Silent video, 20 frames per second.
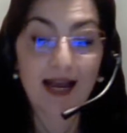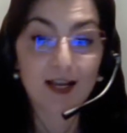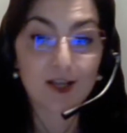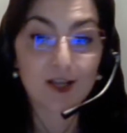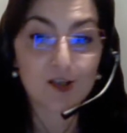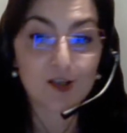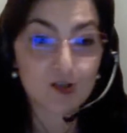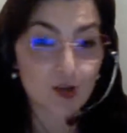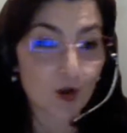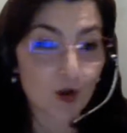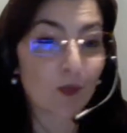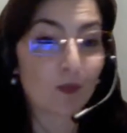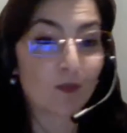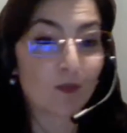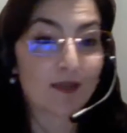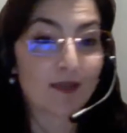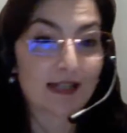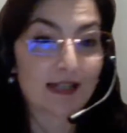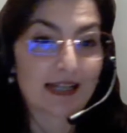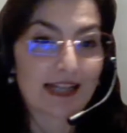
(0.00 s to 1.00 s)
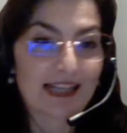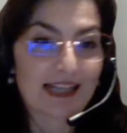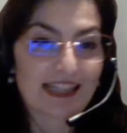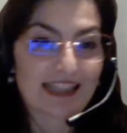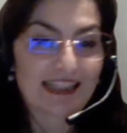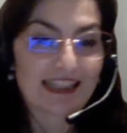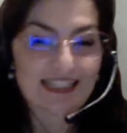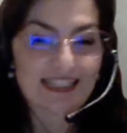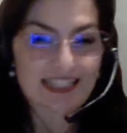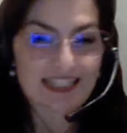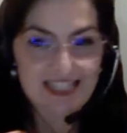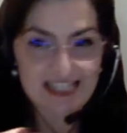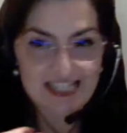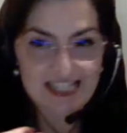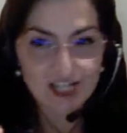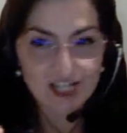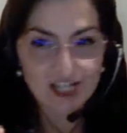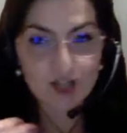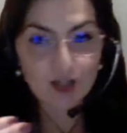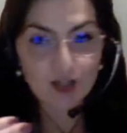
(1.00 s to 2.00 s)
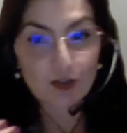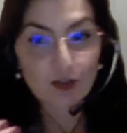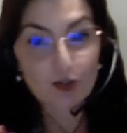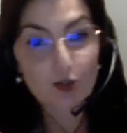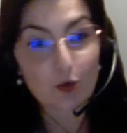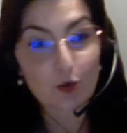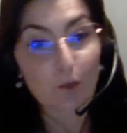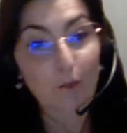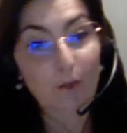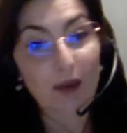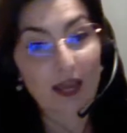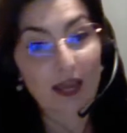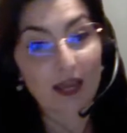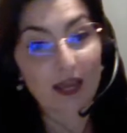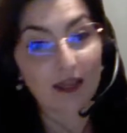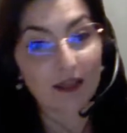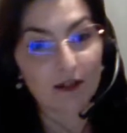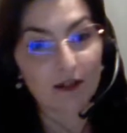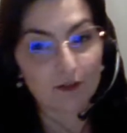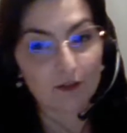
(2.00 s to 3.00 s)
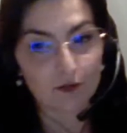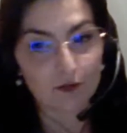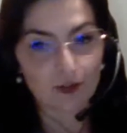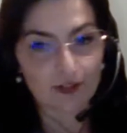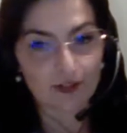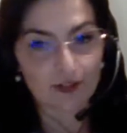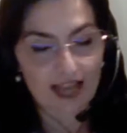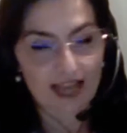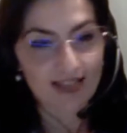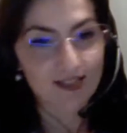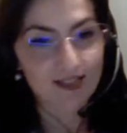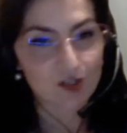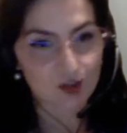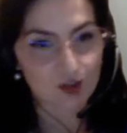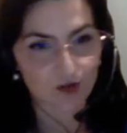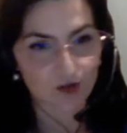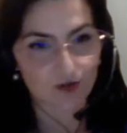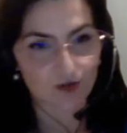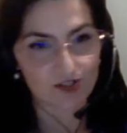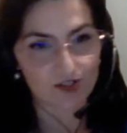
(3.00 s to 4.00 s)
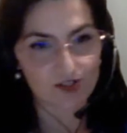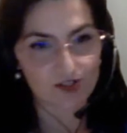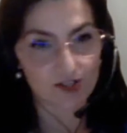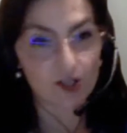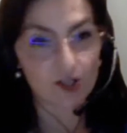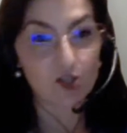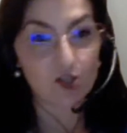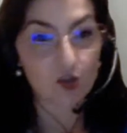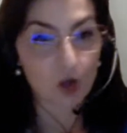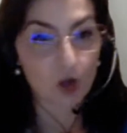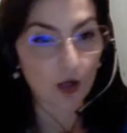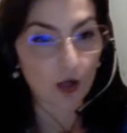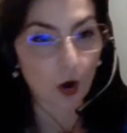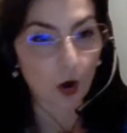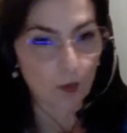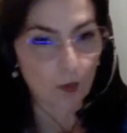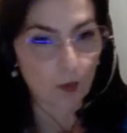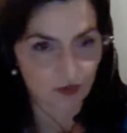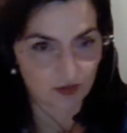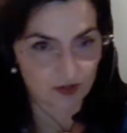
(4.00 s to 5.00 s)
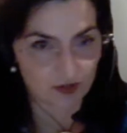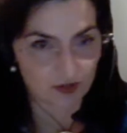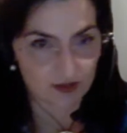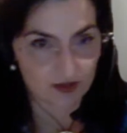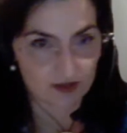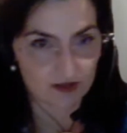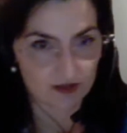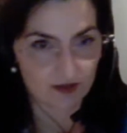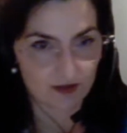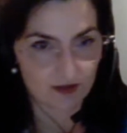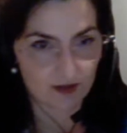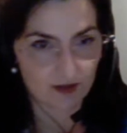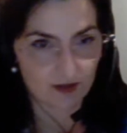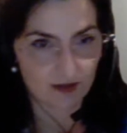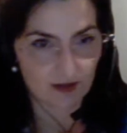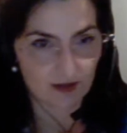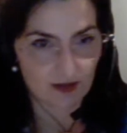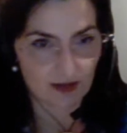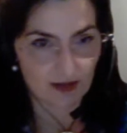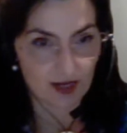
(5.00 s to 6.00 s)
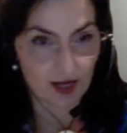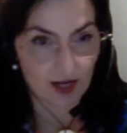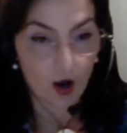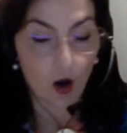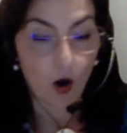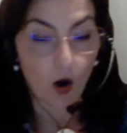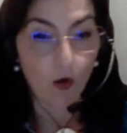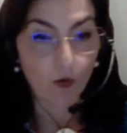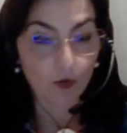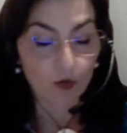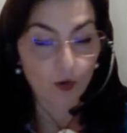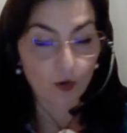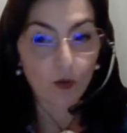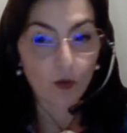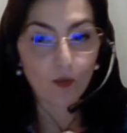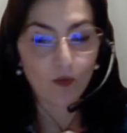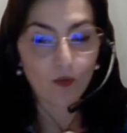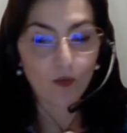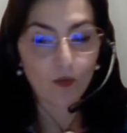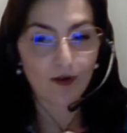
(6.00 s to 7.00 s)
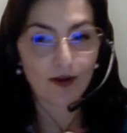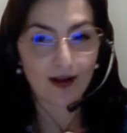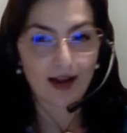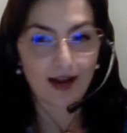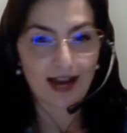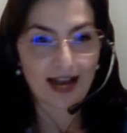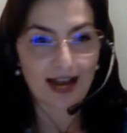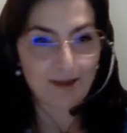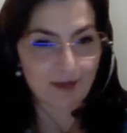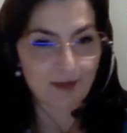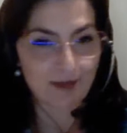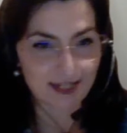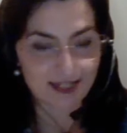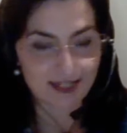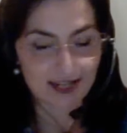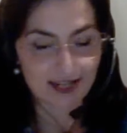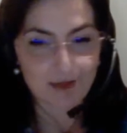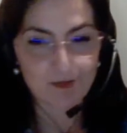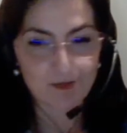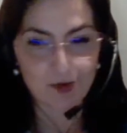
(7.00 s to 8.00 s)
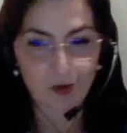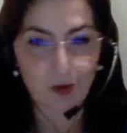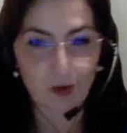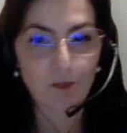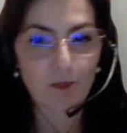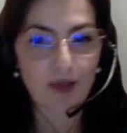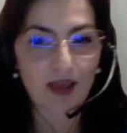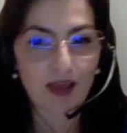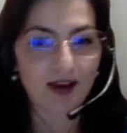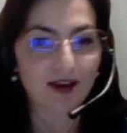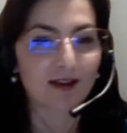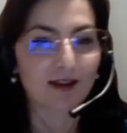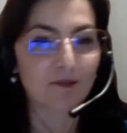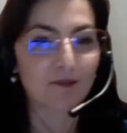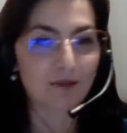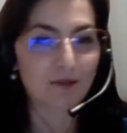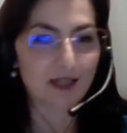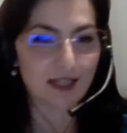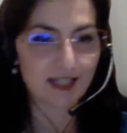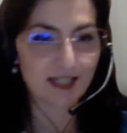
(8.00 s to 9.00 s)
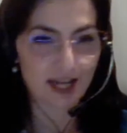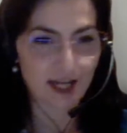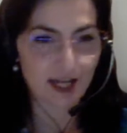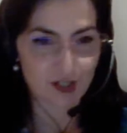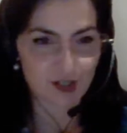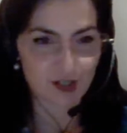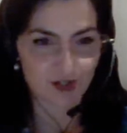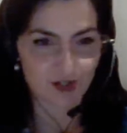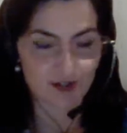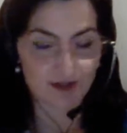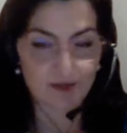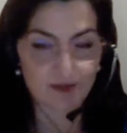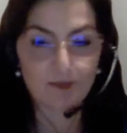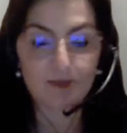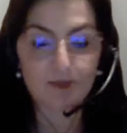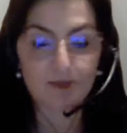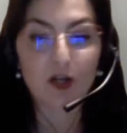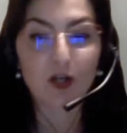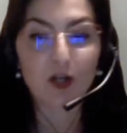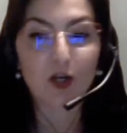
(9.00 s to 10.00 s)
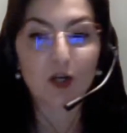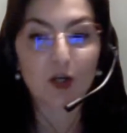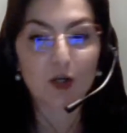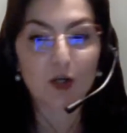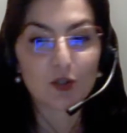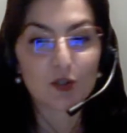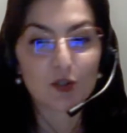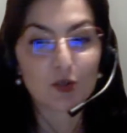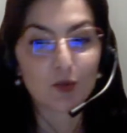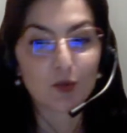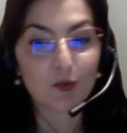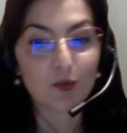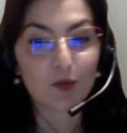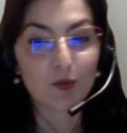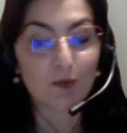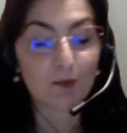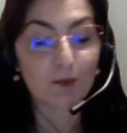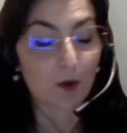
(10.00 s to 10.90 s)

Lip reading: So the decision to pay for that service is not obvious. Although I many times compare mediation to